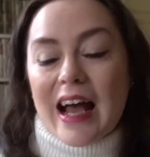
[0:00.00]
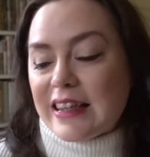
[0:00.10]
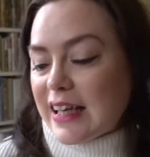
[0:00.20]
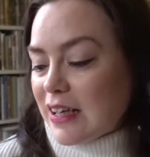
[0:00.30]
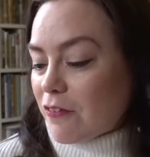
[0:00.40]

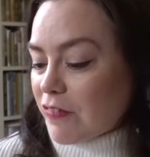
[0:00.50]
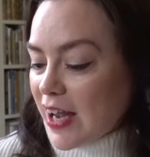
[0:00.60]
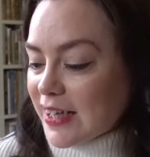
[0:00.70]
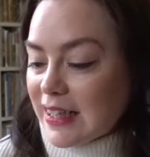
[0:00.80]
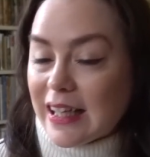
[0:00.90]
And then
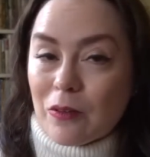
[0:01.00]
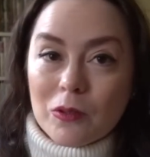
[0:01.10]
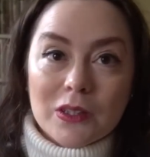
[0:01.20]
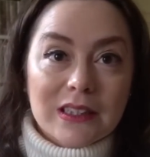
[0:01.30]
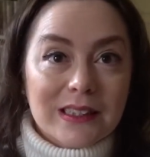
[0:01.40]
finally, I
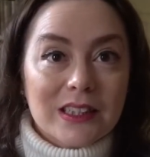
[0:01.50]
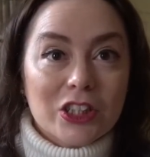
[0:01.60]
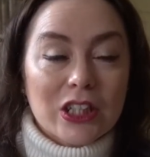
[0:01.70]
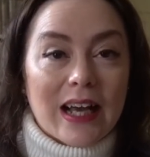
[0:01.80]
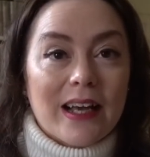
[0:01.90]
wanted to
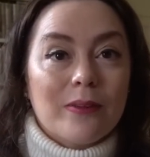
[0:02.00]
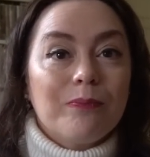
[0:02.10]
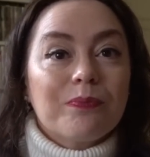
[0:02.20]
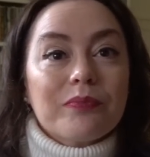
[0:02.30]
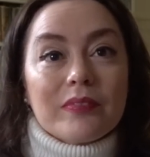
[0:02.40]
share
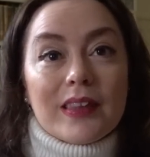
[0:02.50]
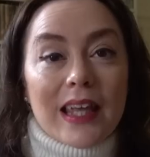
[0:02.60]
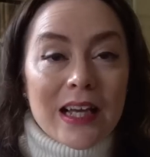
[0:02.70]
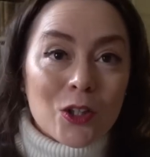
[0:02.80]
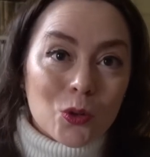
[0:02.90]

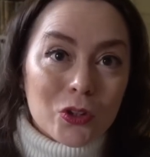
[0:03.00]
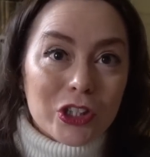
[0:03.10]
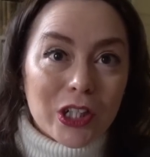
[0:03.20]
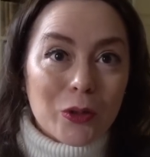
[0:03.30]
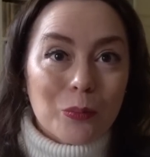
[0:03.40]
an
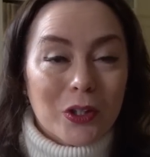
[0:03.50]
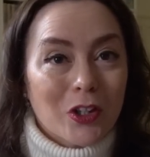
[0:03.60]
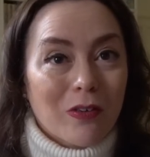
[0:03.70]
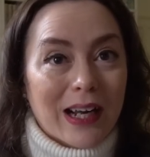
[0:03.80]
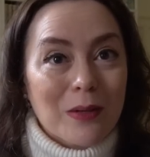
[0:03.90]

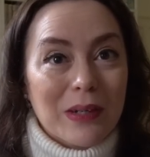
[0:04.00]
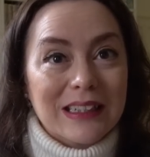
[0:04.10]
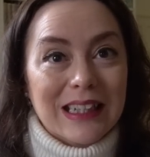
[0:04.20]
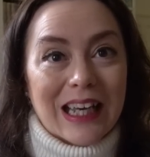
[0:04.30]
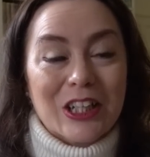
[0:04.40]
audiobook
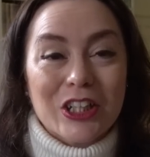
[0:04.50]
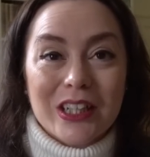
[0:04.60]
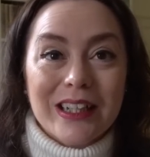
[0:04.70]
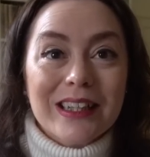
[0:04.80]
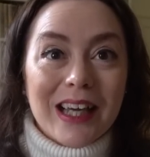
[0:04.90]

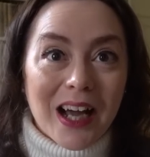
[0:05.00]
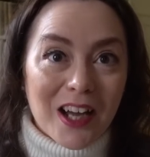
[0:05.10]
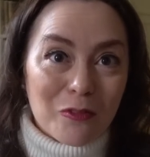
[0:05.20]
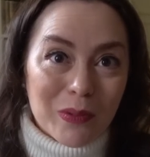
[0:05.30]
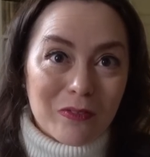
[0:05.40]
recommendation that
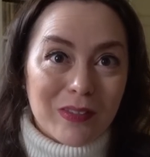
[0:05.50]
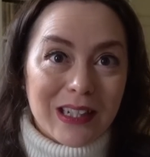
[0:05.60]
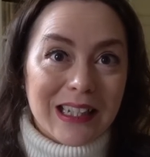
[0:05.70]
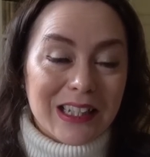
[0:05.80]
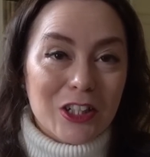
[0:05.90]
I've been
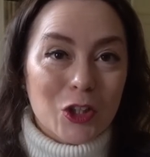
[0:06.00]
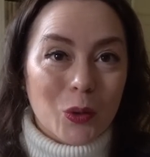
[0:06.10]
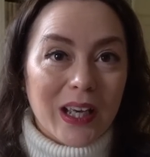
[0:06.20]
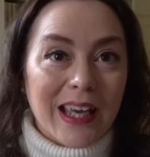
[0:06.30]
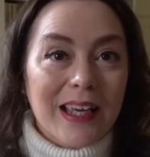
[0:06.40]
really
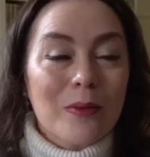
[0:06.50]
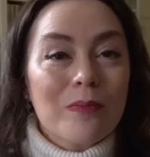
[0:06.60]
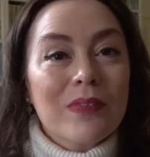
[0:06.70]
enjoying.